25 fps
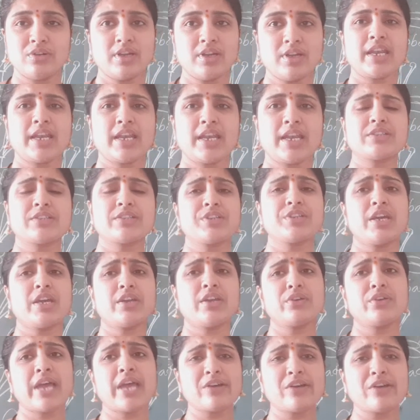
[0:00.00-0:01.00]
Next year you
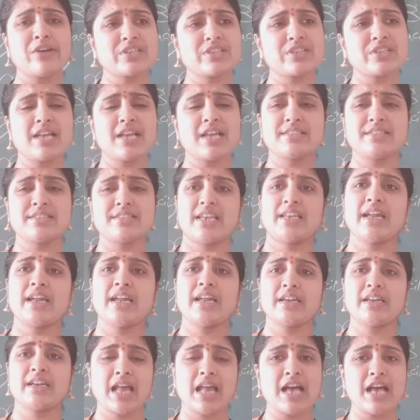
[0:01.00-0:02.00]
have chance, and
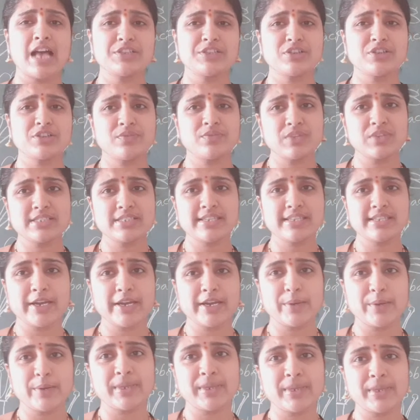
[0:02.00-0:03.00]
that last of this
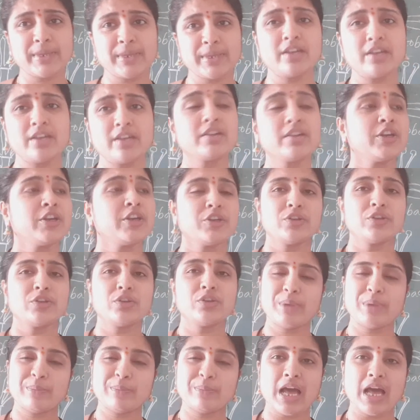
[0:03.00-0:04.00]
academic year you
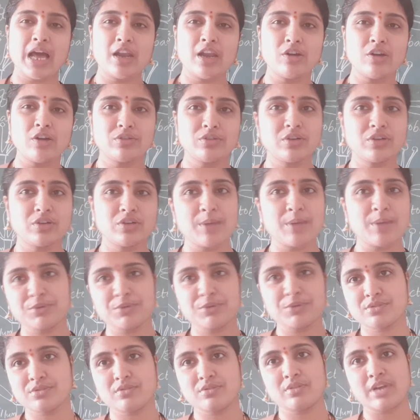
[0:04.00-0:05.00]
may be allowed to come to
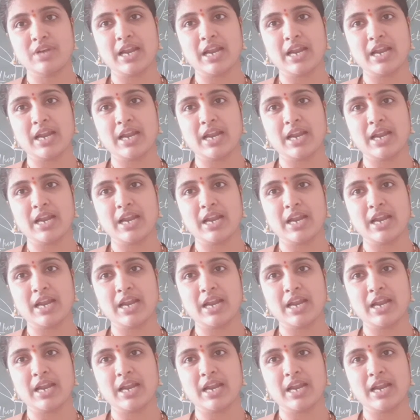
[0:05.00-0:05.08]
school.